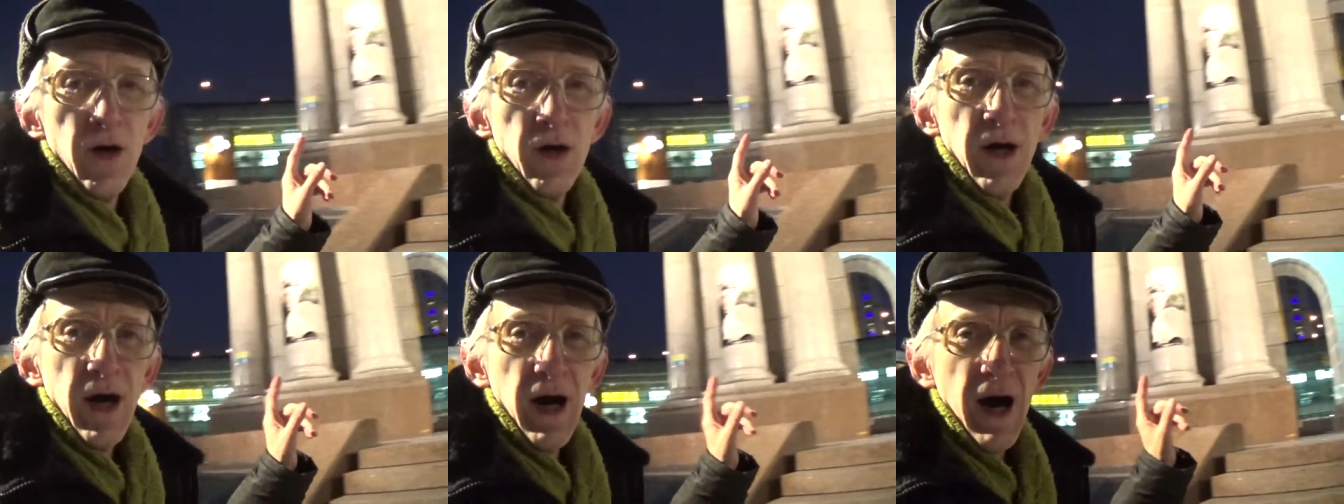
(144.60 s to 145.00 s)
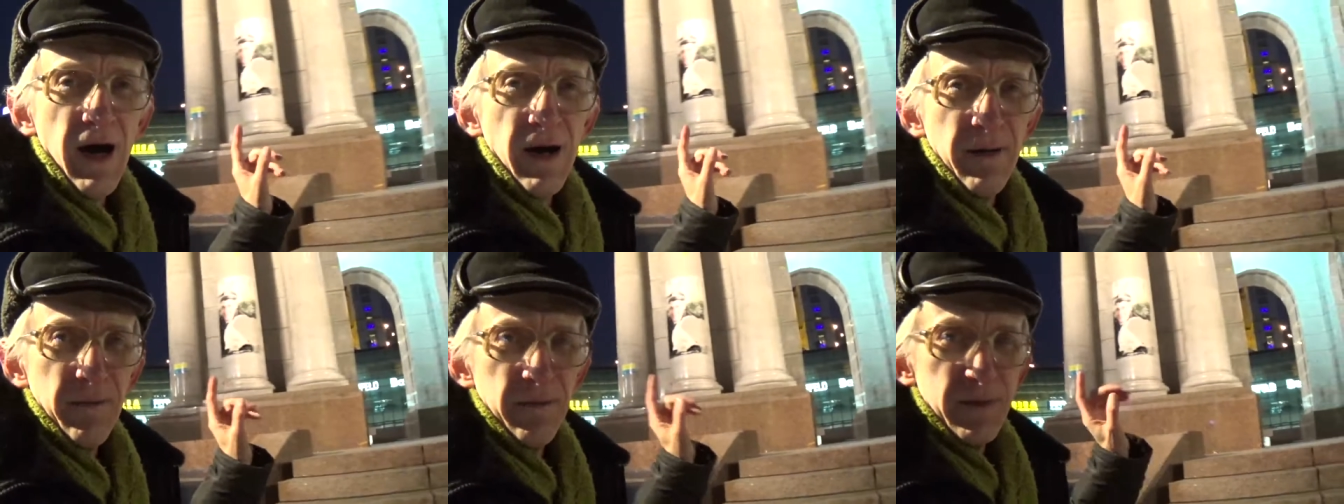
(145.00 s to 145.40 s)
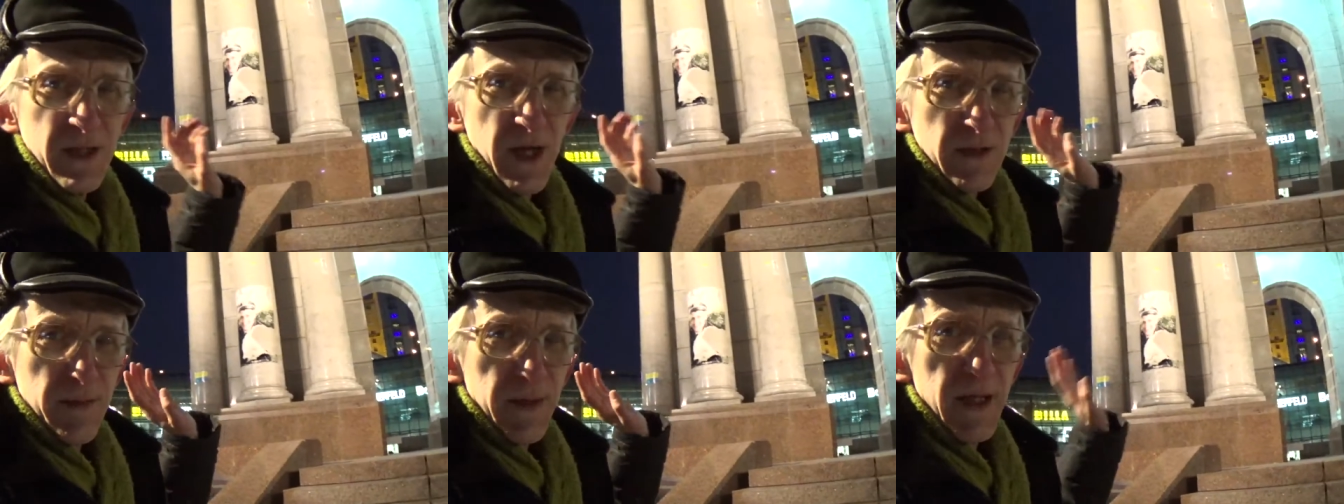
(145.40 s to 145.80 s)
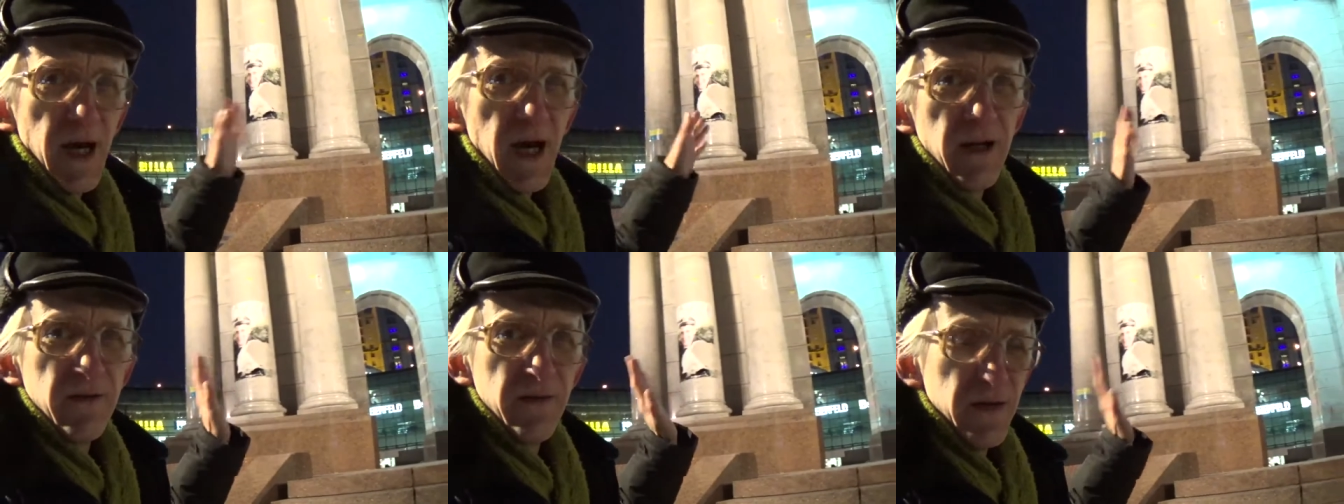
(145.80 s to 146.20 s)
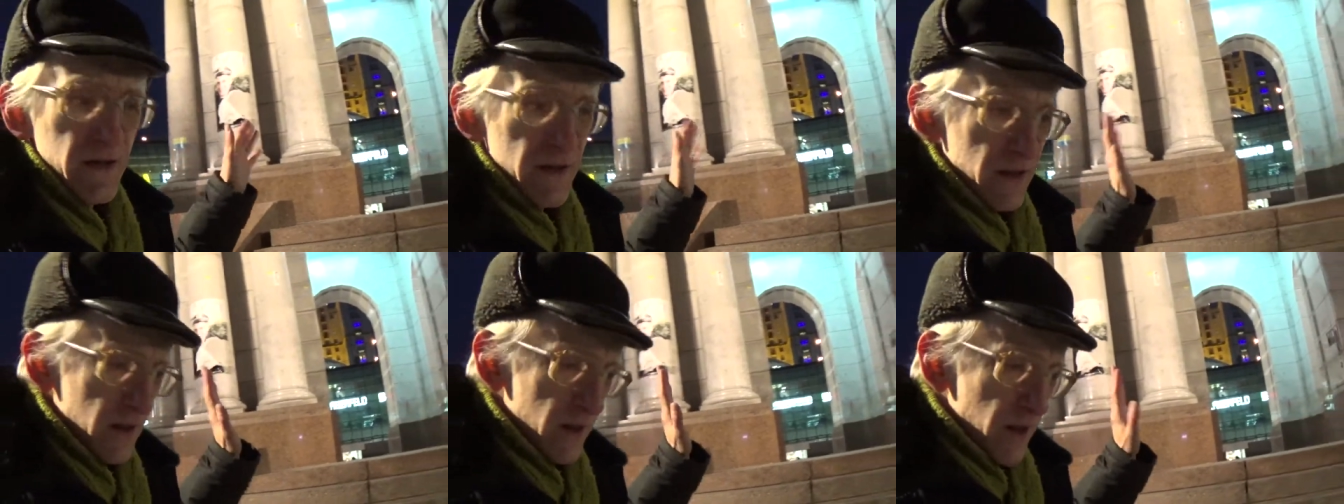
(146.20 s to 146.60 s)
uh, um, just behind
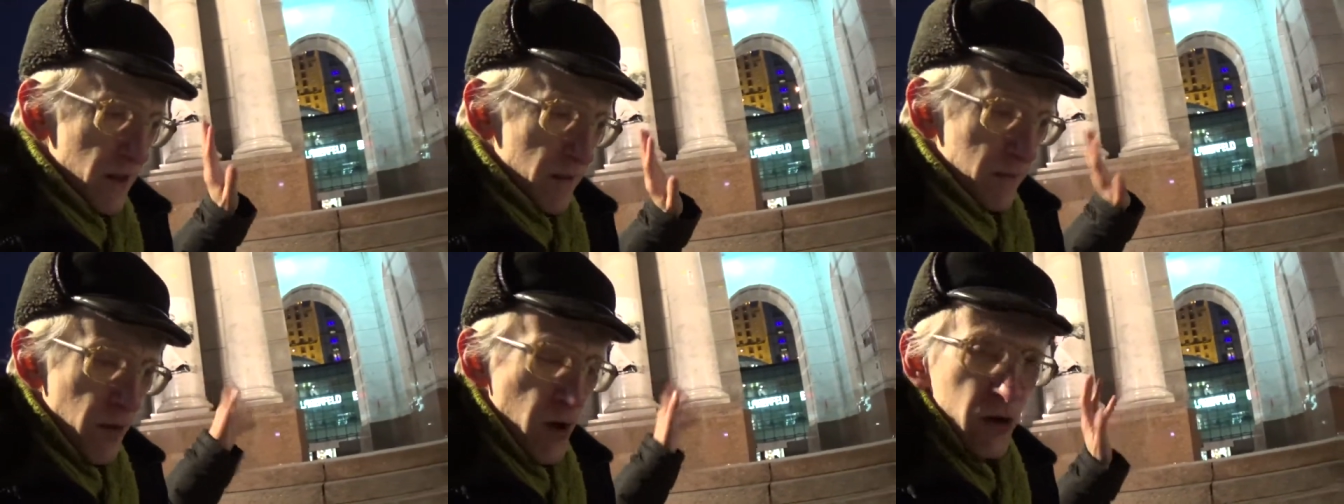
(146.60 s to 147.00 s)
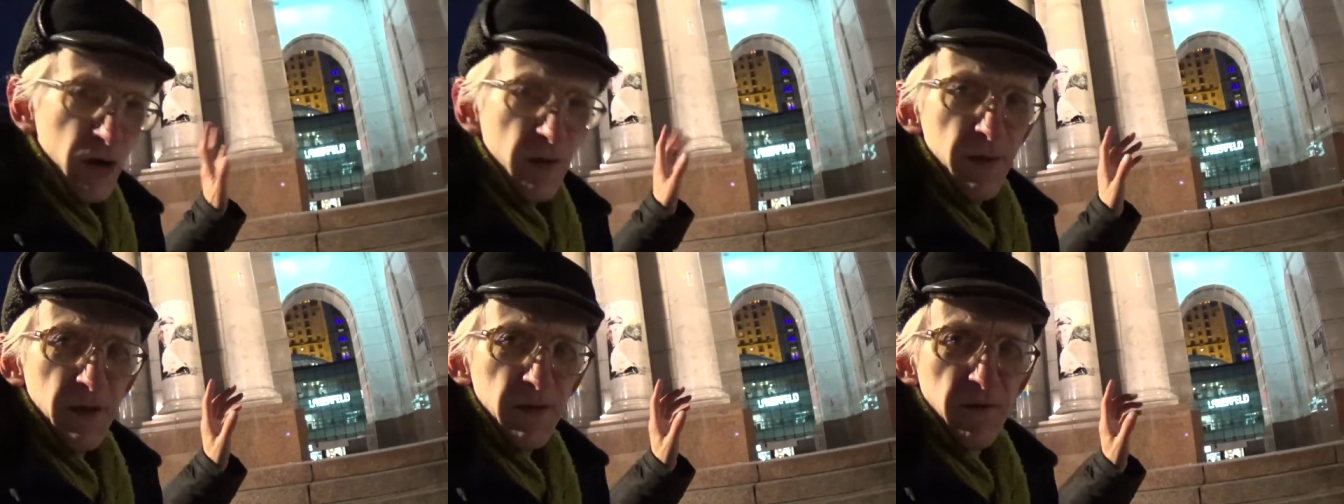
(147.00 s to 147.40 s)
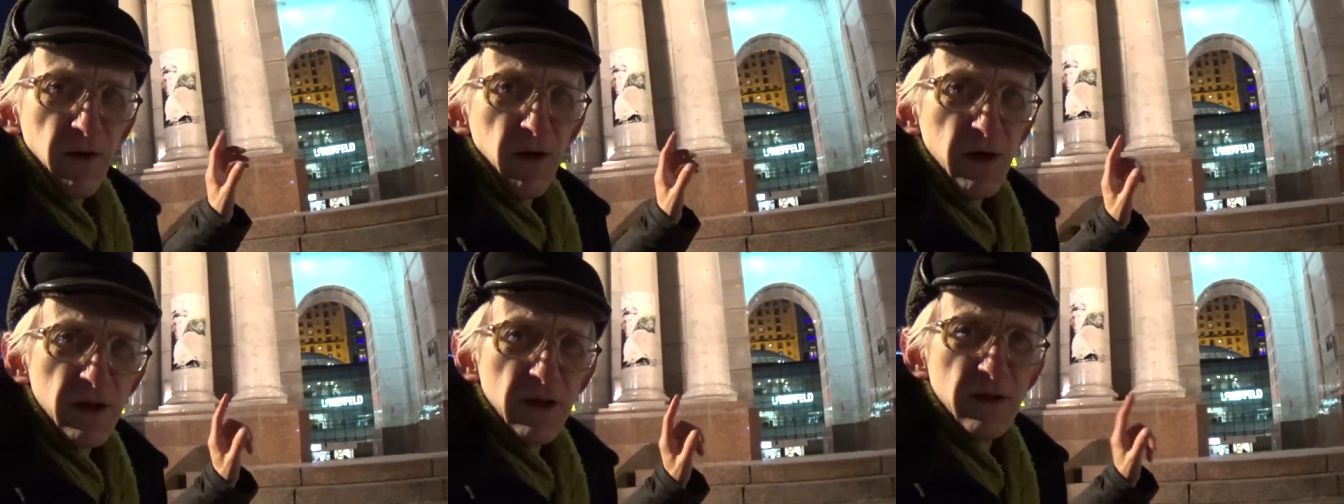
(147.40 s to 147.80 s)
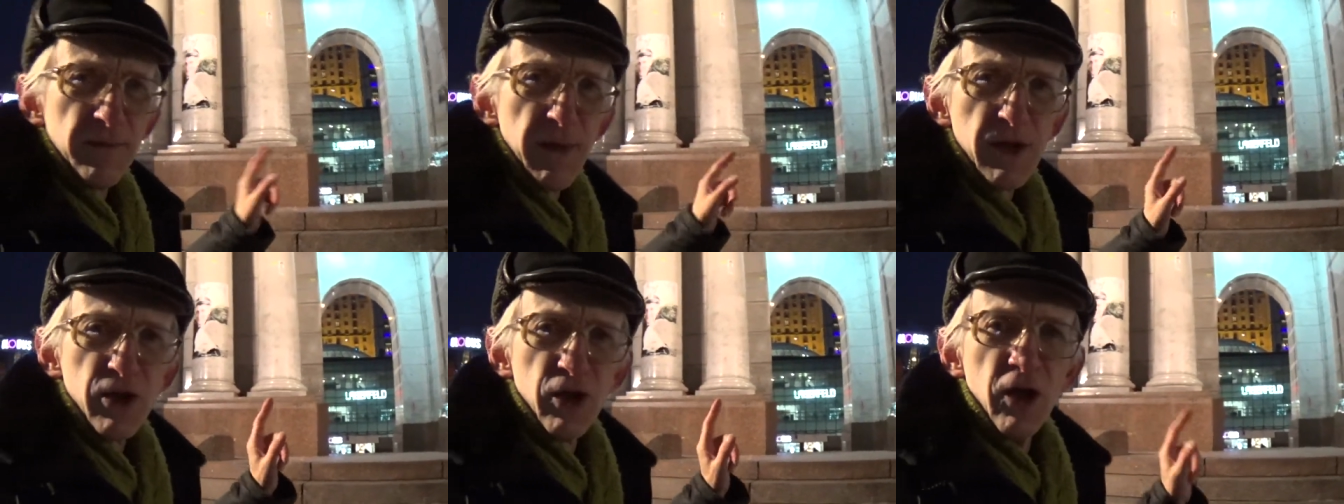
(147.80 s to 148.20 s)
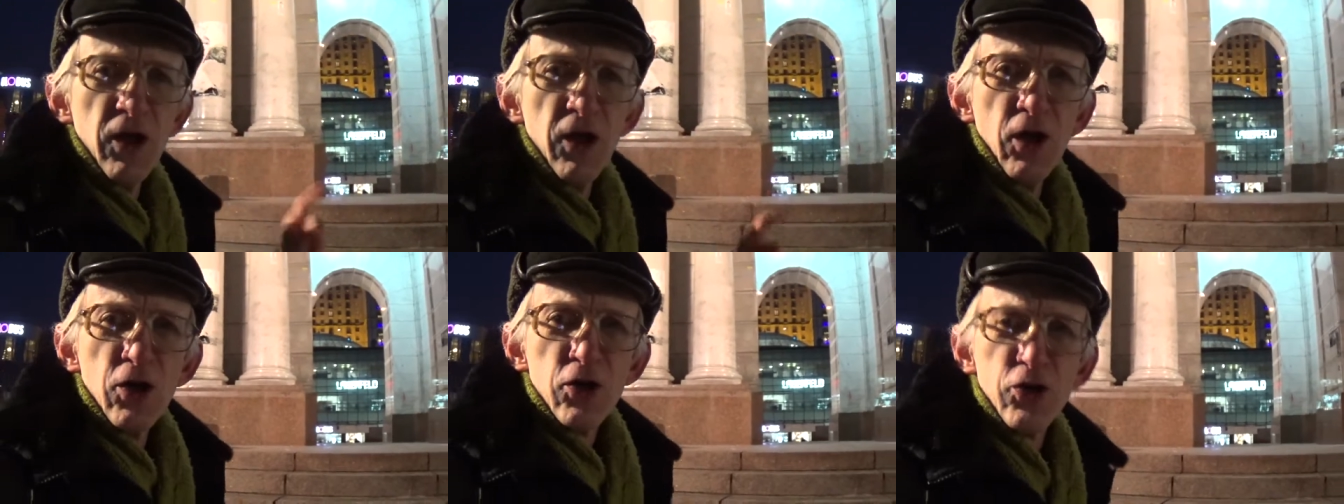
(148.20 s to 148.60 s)
this uh, monument there is a special
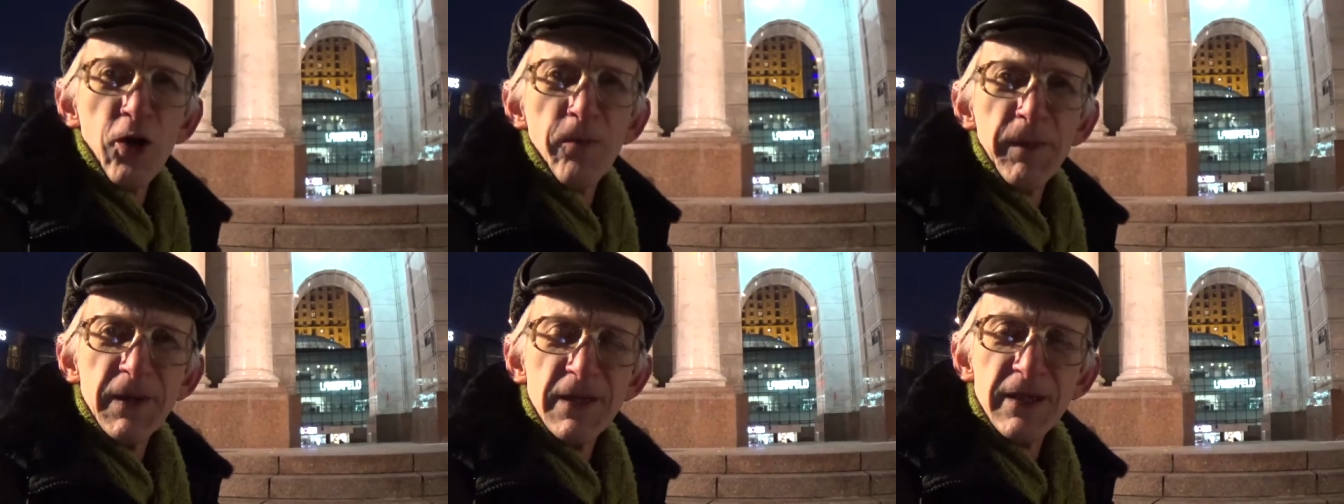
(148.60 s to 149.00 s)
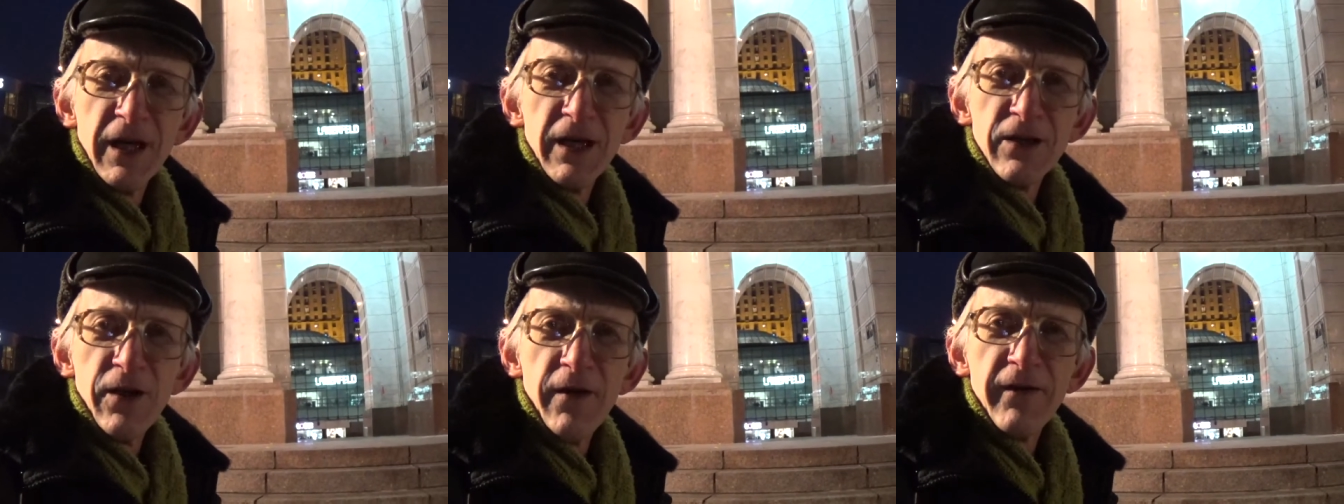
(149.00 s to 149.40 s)
shopping center.